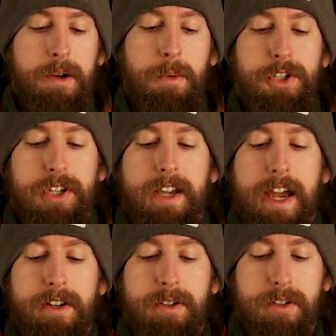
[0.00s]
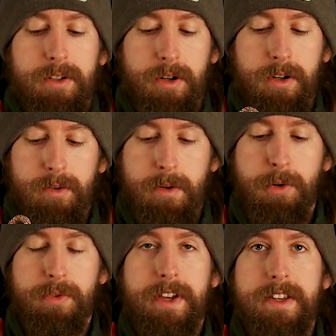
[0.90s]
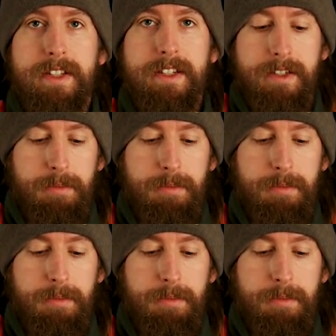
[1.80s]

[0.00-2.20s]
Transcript: which I cannot remove easily,